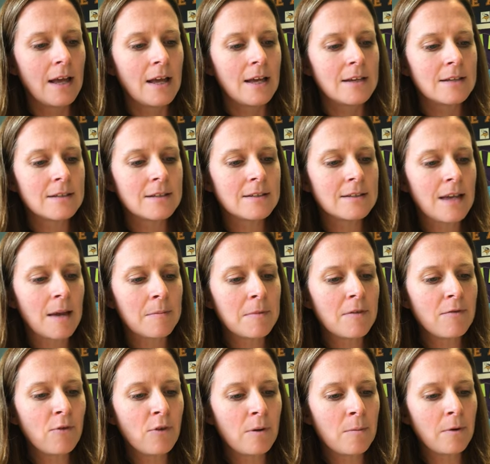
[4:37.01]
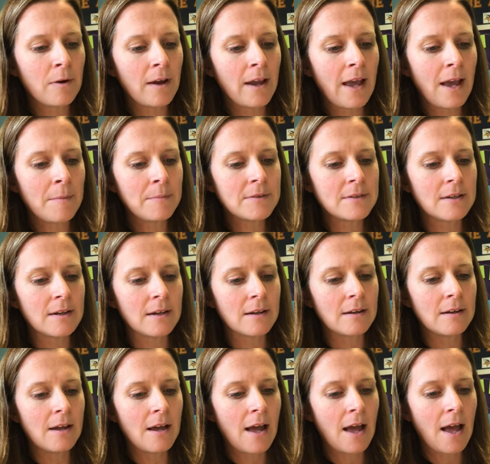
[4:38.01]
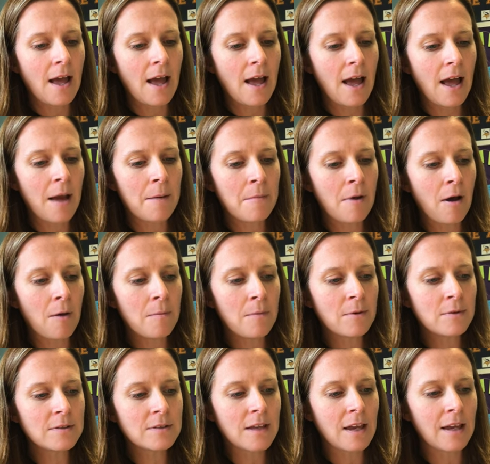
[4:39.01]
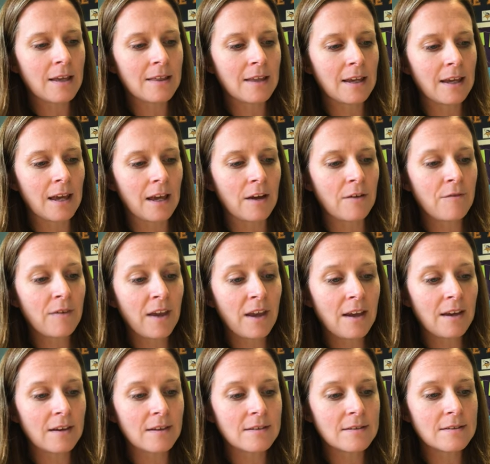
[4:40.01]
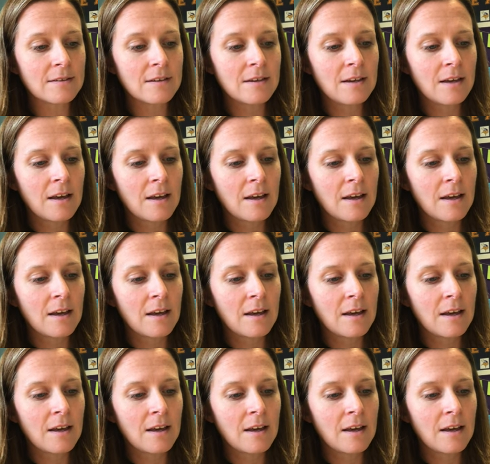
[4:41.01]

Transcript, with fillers: Since I'm the former captain, I'm almost like the king of kings.